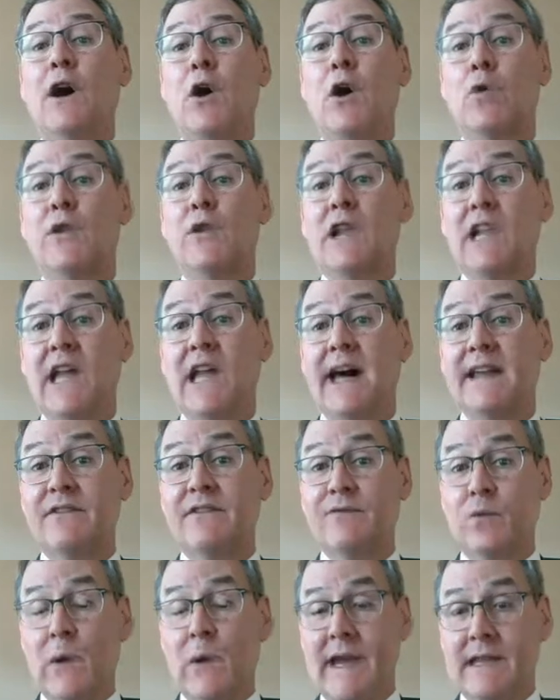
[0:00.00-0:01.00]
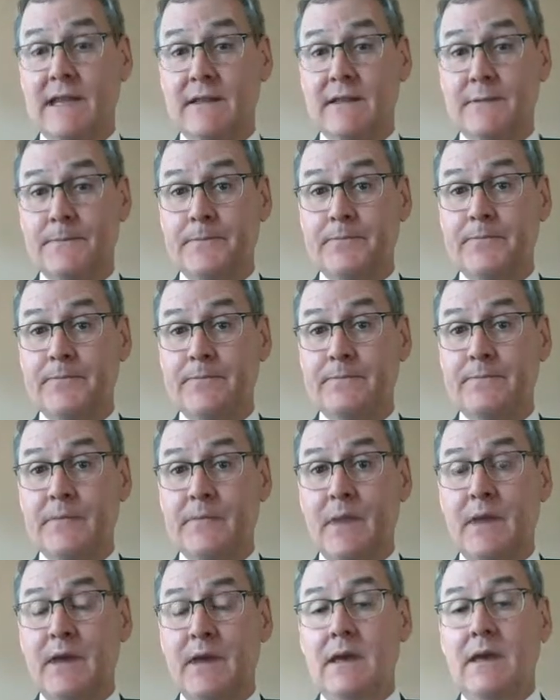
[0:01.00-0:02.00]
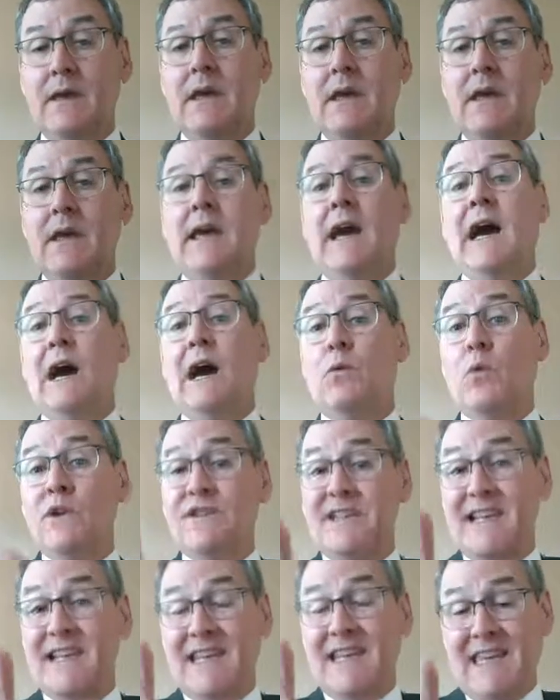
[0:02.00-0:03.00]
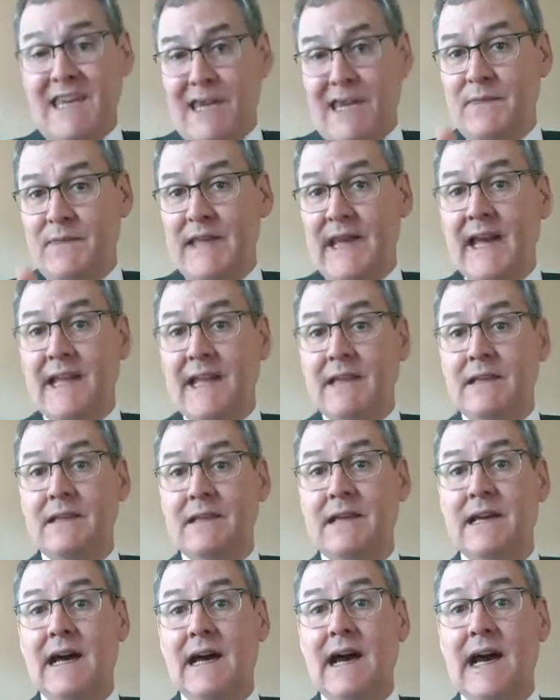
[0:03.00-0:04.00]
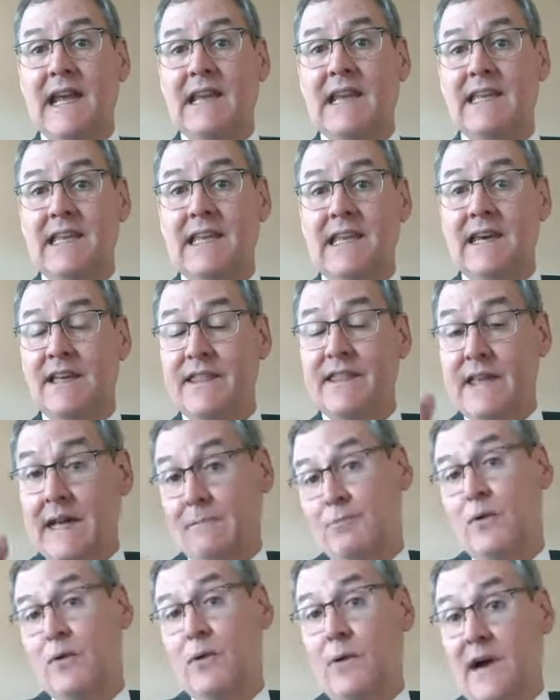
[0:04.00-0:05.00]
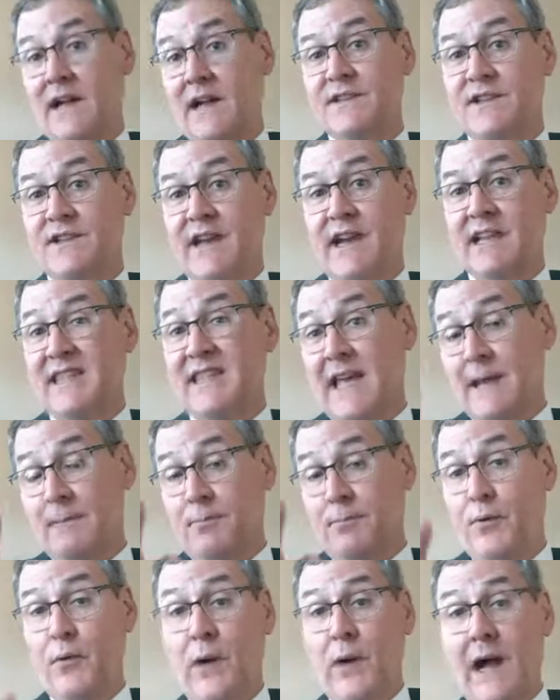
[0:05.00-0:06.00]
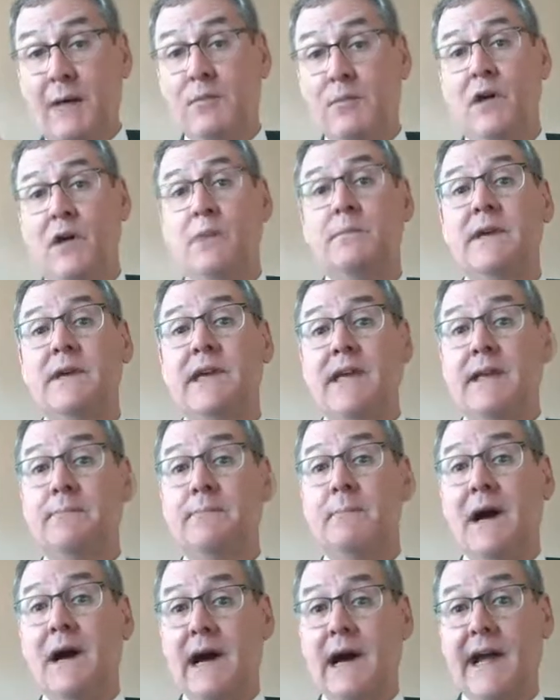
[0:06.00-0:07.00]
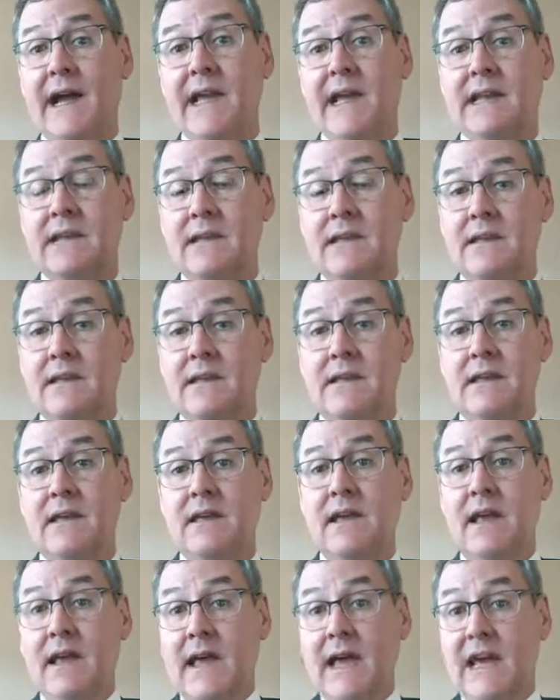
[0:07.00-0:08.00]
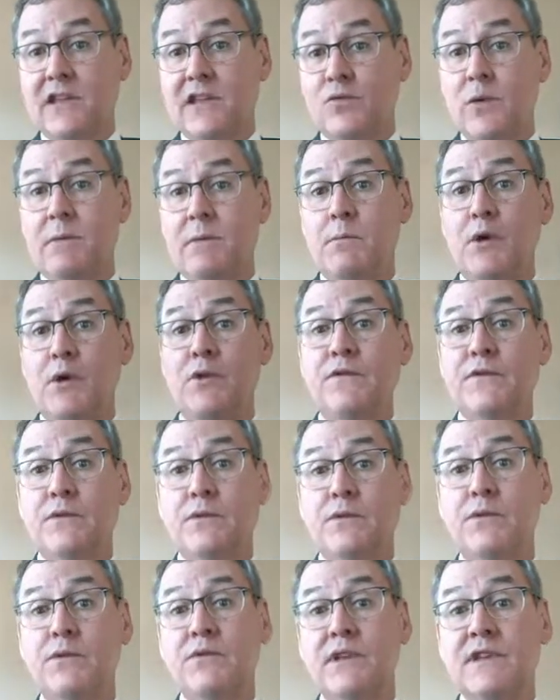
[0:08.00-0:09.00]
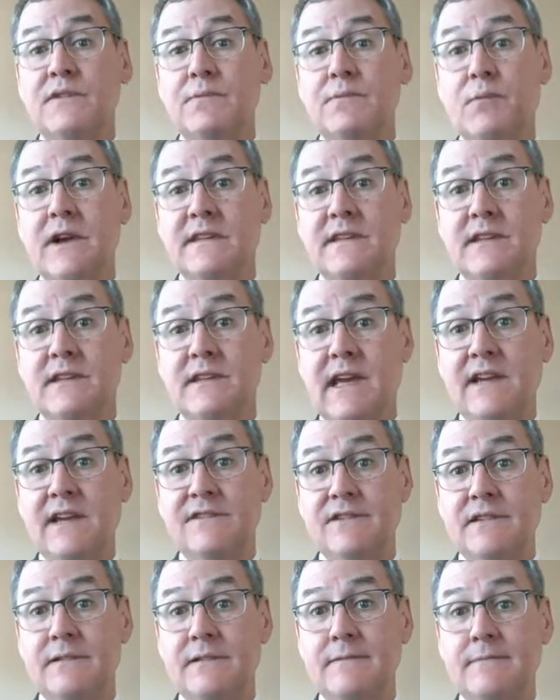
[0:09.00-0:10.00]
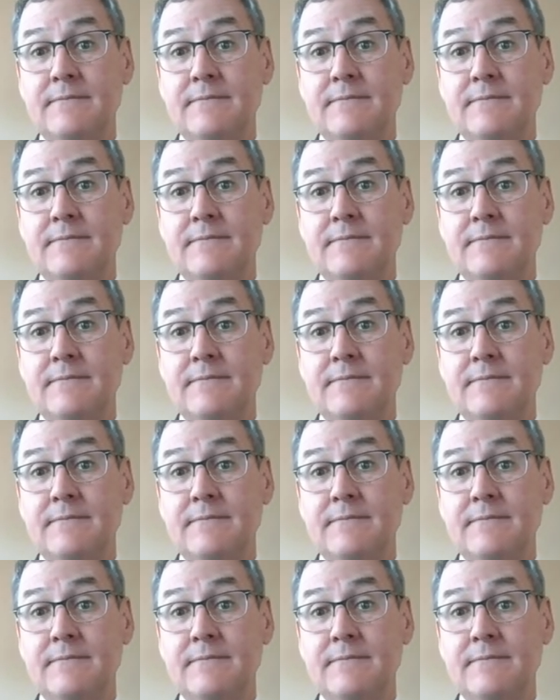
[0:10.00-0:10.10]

hold a lot of weight. I want you to keep that idea, that project, that problem in mind as we move through this presentation.